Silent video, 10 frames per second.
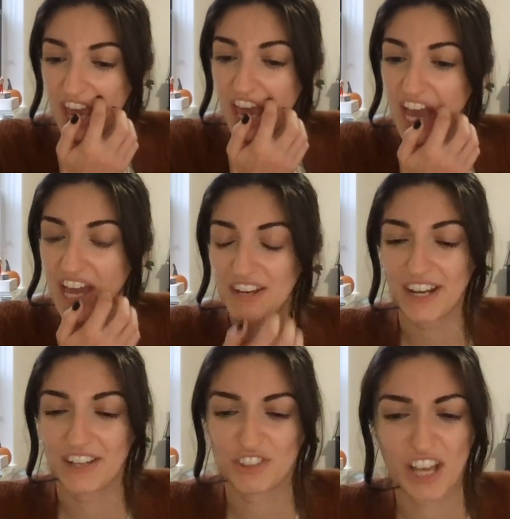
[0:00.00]
And
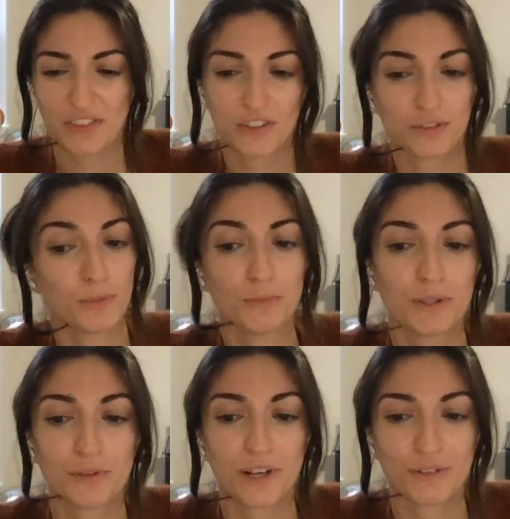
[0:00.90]
I just had this moment
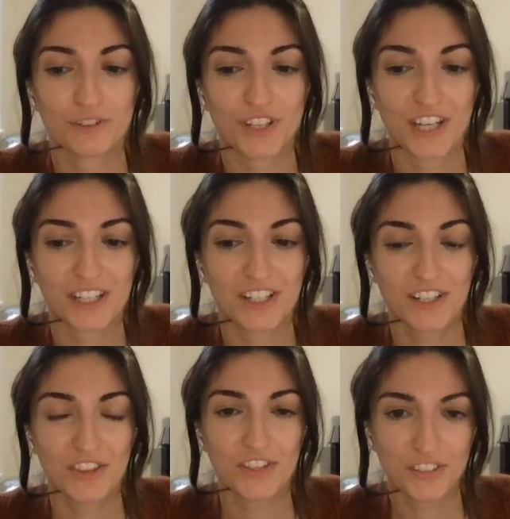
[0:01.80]
where I was like,
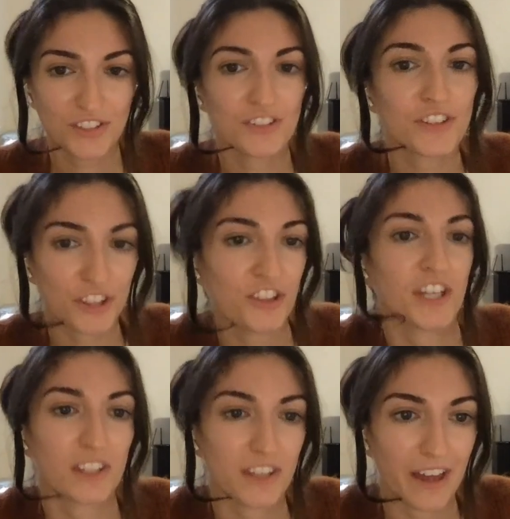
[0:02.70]
this is the
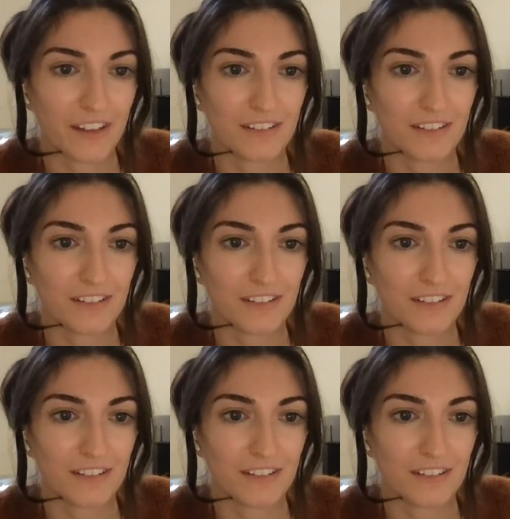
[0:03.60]
thing that